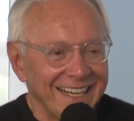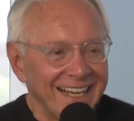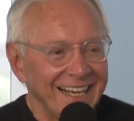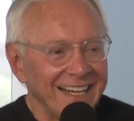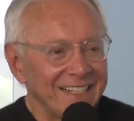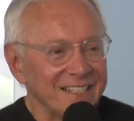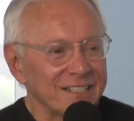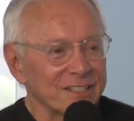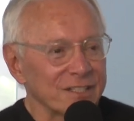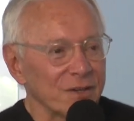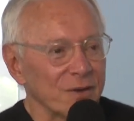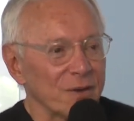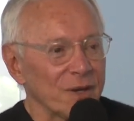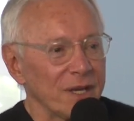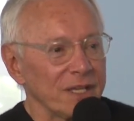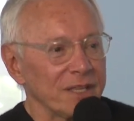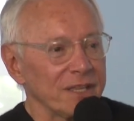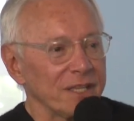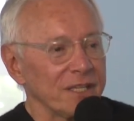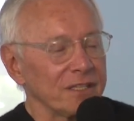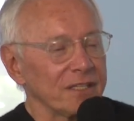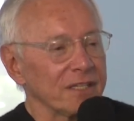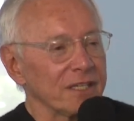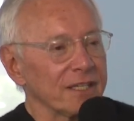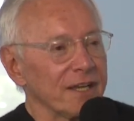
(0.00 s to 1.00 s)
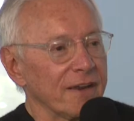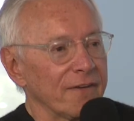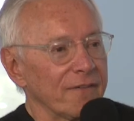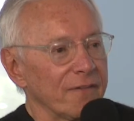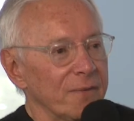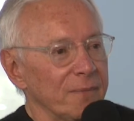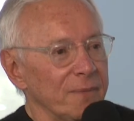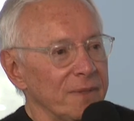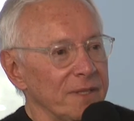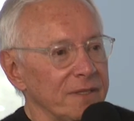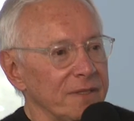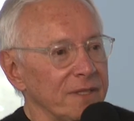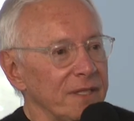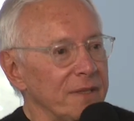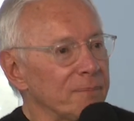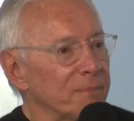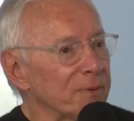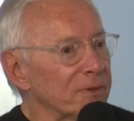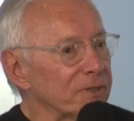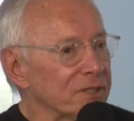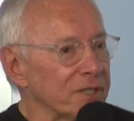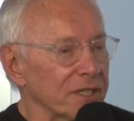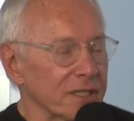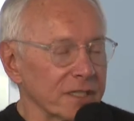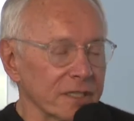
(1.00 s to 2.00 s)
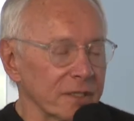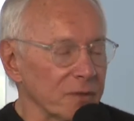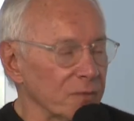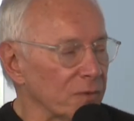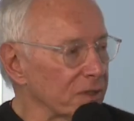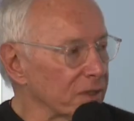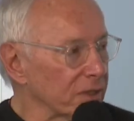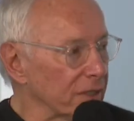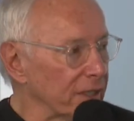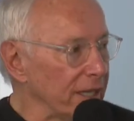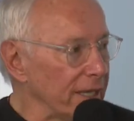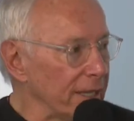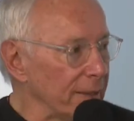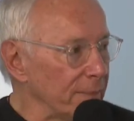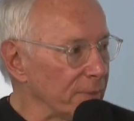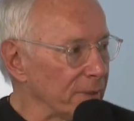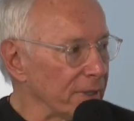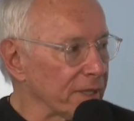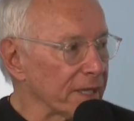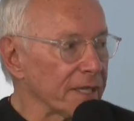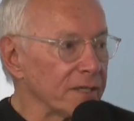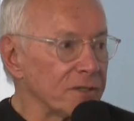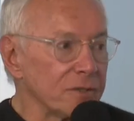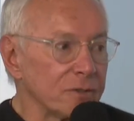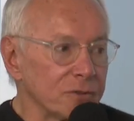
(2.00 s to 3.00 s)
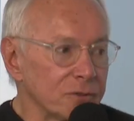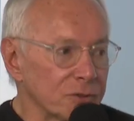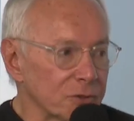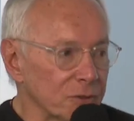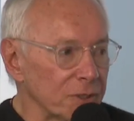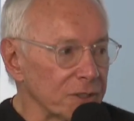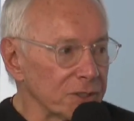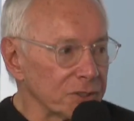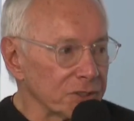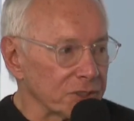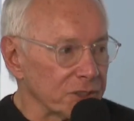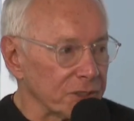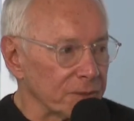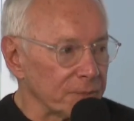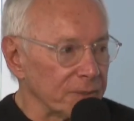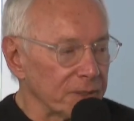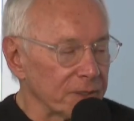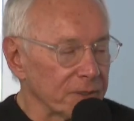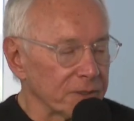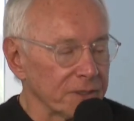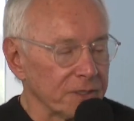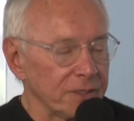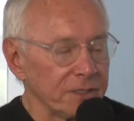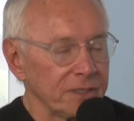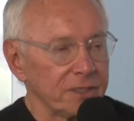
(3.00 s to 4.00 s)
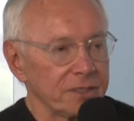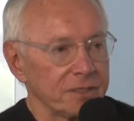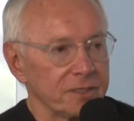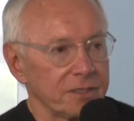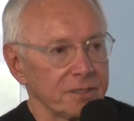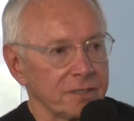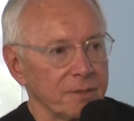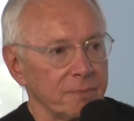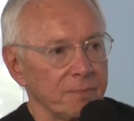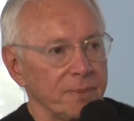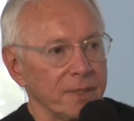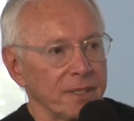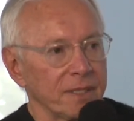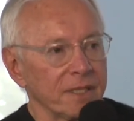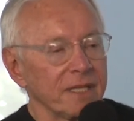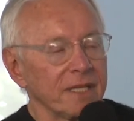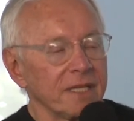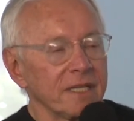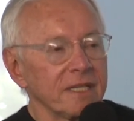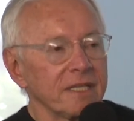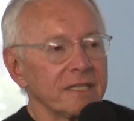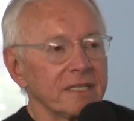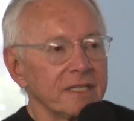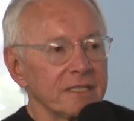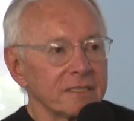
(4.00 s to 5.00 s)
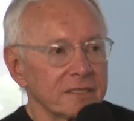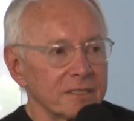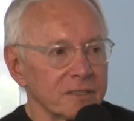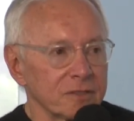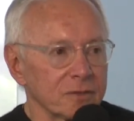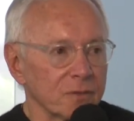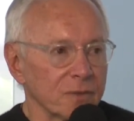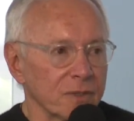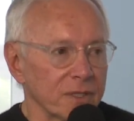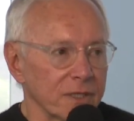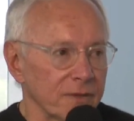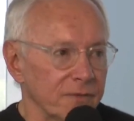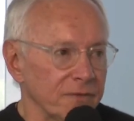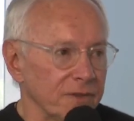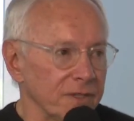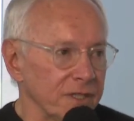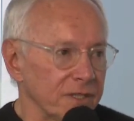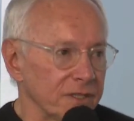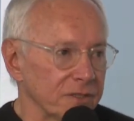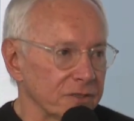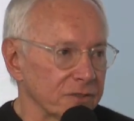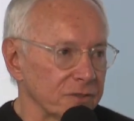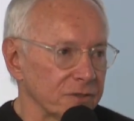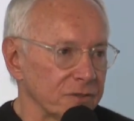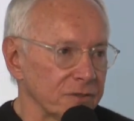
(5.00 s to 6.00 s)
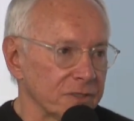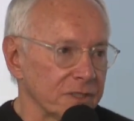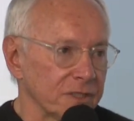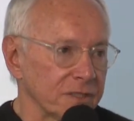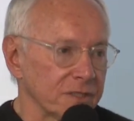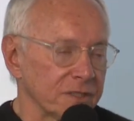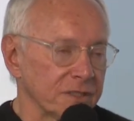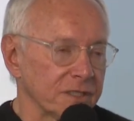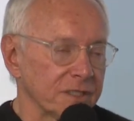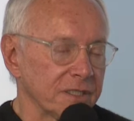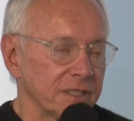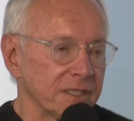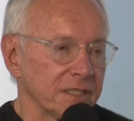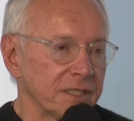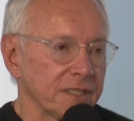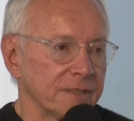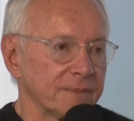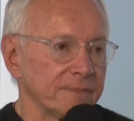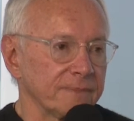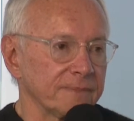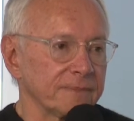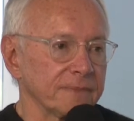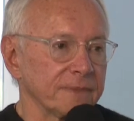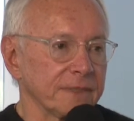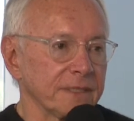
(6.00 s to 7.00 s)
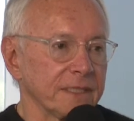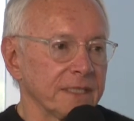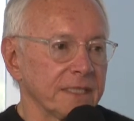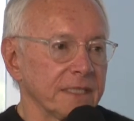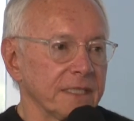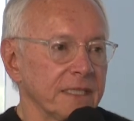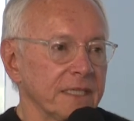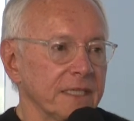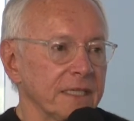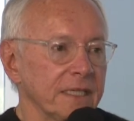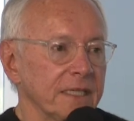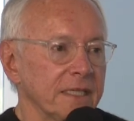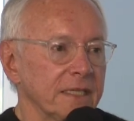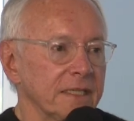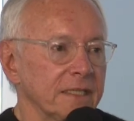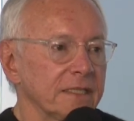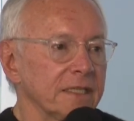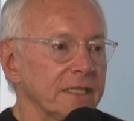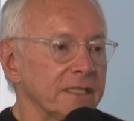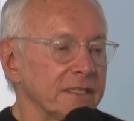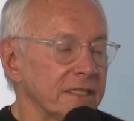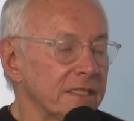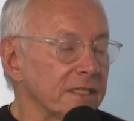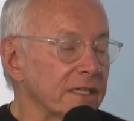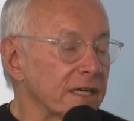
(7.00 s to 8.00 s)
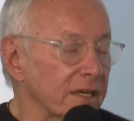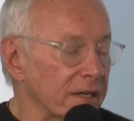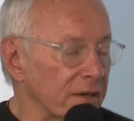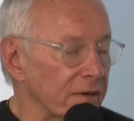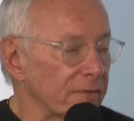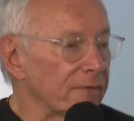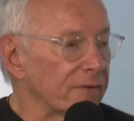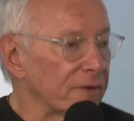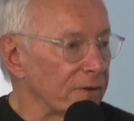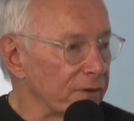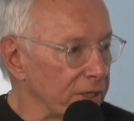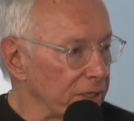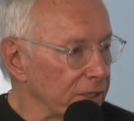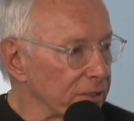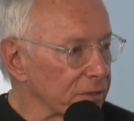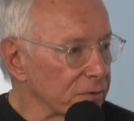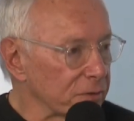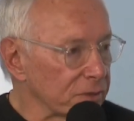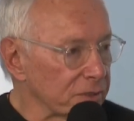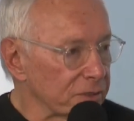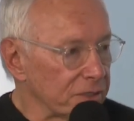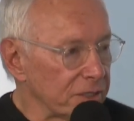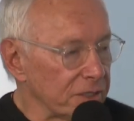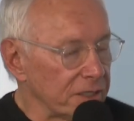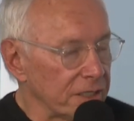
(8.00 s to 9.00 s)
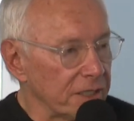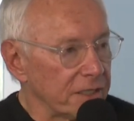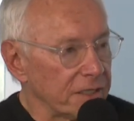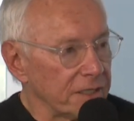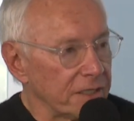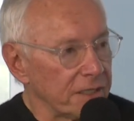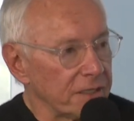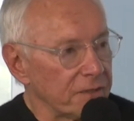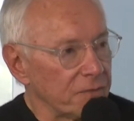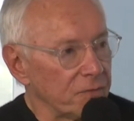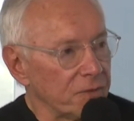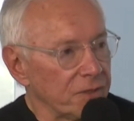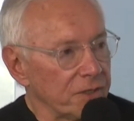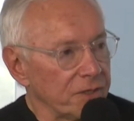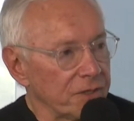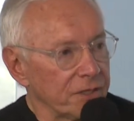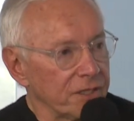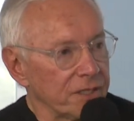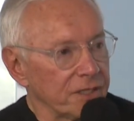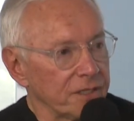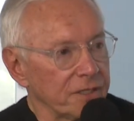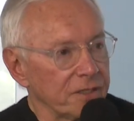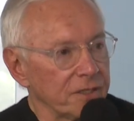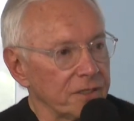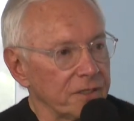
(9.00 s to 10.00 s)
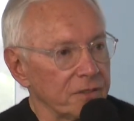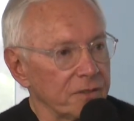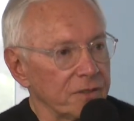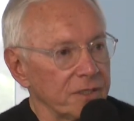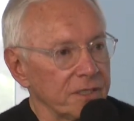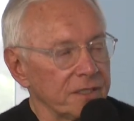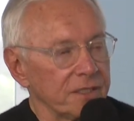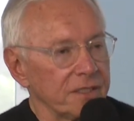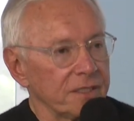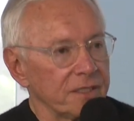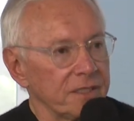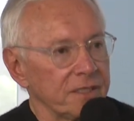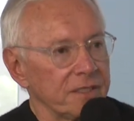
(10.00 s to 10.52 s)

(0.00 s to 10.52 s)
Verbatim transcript: And so I think the government, particularly with labeling and nutrition, because I think this is a big, this is one of the issues that um, Linda and I are very interested in that we think, you know, that